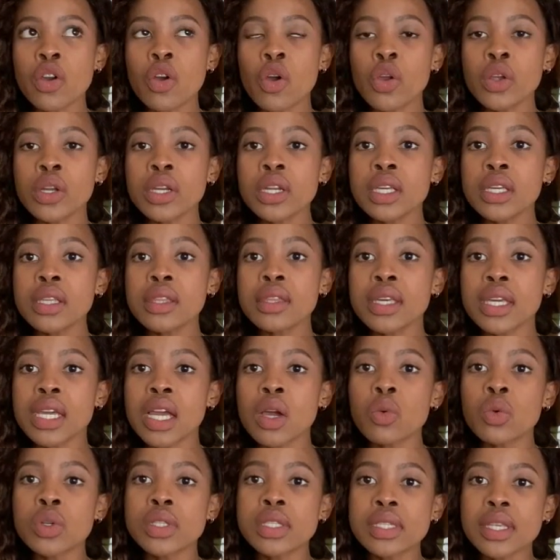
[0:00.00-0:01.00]
The only
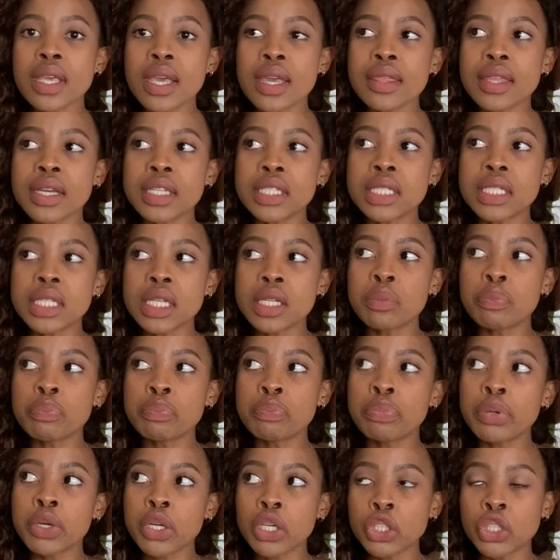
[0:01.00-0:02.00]
thing I would say that
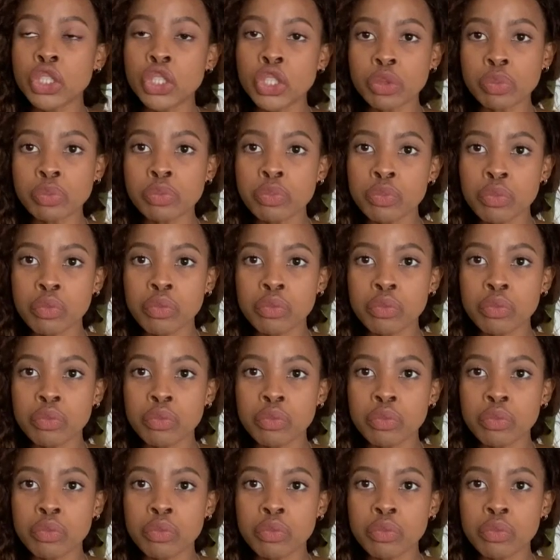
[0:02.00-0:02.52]
did push